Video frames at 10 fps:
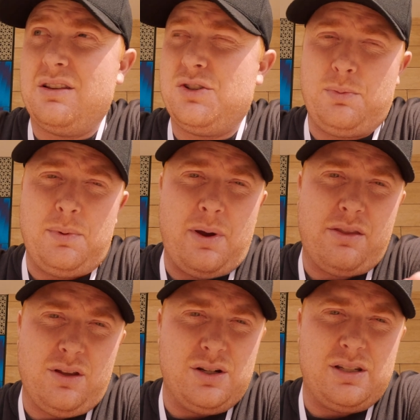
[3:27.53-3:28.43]
This will be my
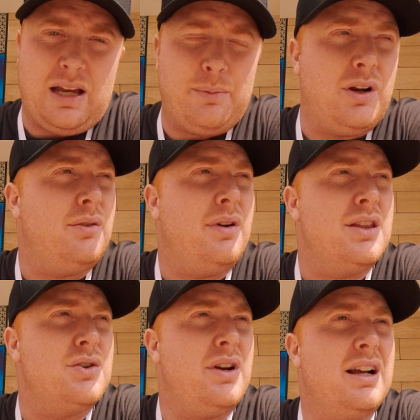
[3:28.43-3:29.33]
3rd time running around
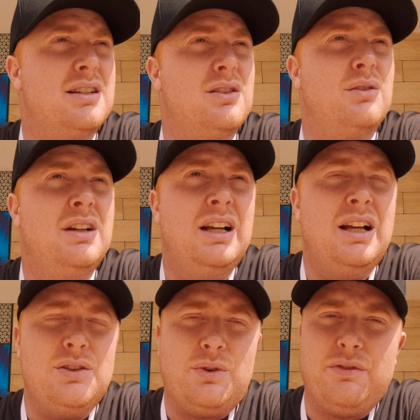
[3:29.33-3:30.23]
the track, so
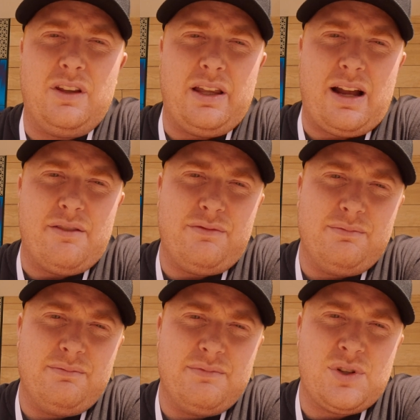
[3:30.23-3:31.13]
sort of feel like I've
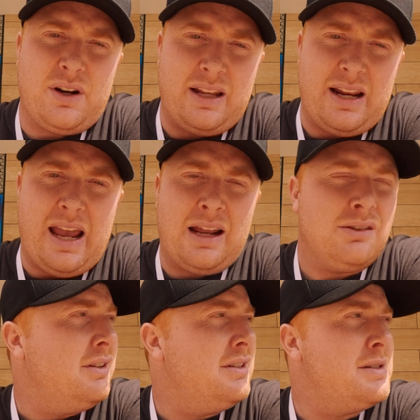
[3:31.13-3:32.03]
starting to get a
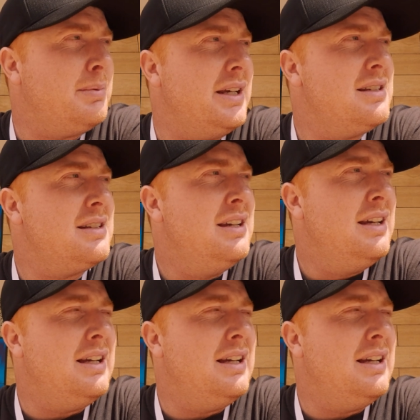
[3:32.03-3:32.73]
handle on this place.